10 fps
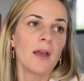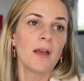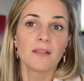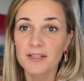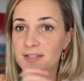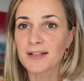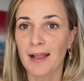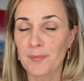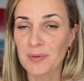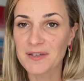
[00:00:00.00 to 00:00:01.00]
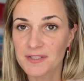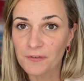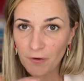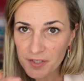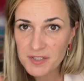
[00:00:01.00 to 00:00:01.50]
listen up, because
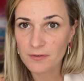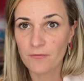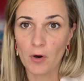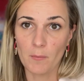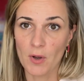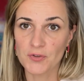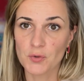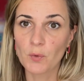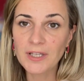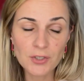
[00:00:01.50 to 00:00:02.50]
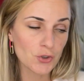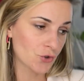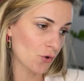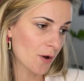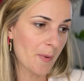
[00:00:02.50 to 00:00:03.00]
first and foremost, we need to
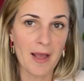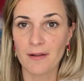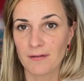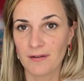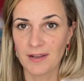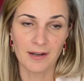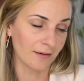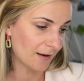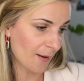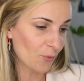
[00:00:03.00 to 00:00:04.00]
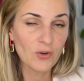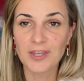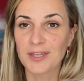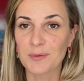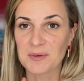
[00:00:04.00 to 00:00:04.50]
talk about, and I'm looking
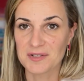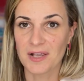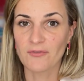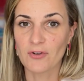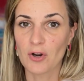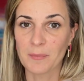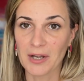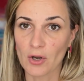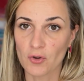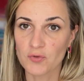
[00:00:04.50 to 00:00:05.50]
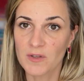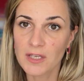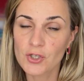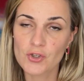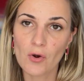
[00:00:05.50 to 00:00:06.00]
here because I've got my notes, we need
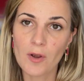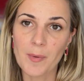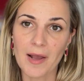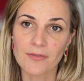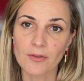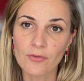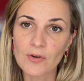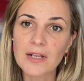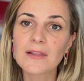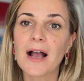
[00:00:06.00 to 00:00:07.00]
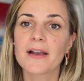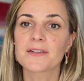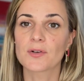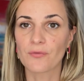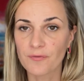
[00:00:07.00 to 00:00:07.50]
to talk about the 3 lies
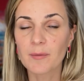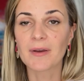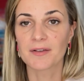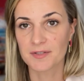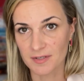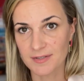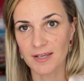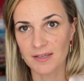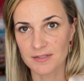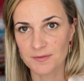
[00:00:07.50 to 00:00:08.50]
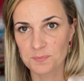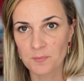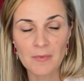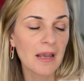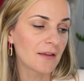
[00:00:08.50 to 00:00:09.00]
of female success.
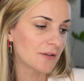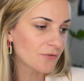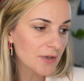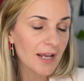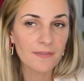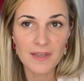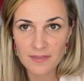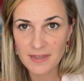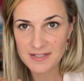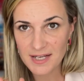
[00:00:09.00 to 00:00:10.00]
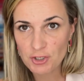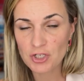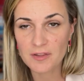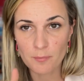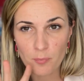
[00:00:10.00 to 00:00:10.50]
And that's actually
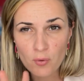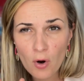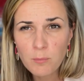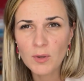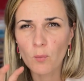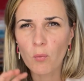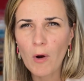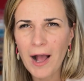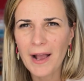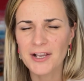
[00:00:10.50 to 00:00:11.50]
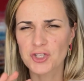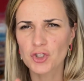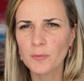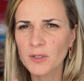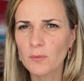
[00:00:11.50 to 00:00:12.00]
the problem why so
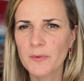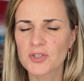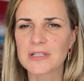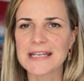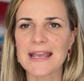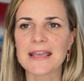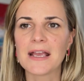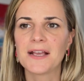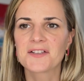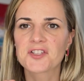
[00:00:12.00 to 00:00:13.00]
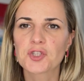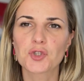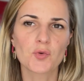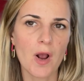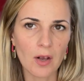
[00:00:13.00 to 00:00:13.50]
many women today
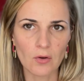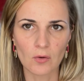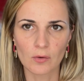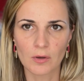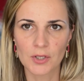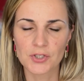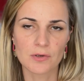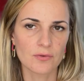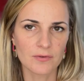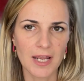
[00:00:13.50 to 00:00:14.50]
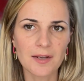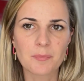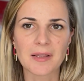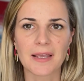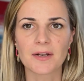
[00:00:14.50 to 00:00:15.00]
struggle to create
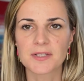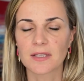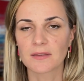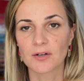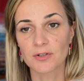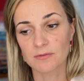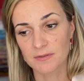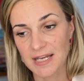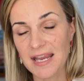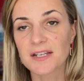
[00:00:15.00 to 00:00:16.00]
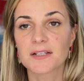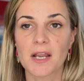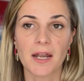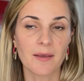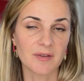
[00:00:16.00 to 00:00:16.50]
polarity in their dating
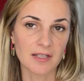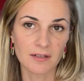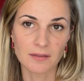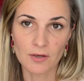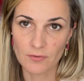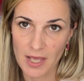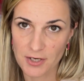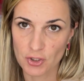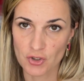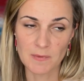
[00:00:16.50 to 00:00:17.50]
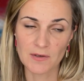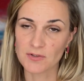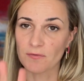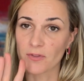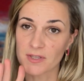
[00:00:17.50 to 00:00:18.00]
dynamic and in their relationship, because
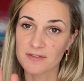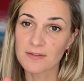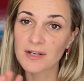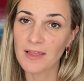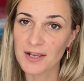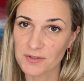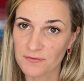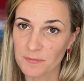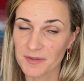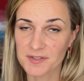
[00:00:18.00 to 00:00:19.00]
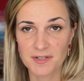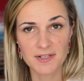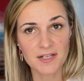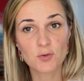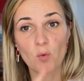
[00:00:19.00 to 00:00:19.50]
of these 3 lies of female
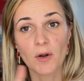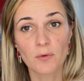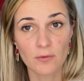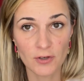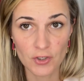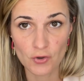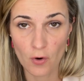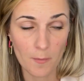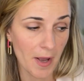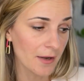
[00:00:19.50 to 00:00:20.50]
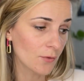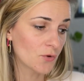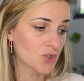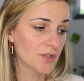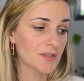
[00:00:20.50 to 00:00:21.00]
success. One we'll already talk about,
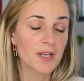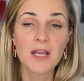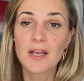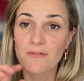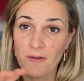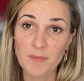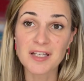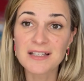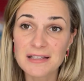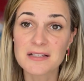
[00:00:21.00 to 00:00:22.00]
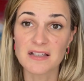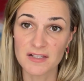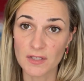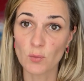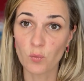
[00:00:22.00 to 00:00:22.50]
which is
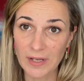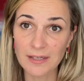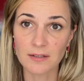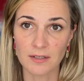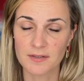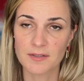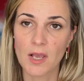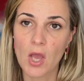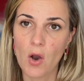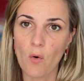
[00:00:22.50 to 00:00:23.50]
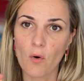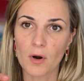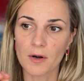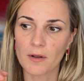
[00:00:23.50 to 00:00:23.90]
femininity's weakness, or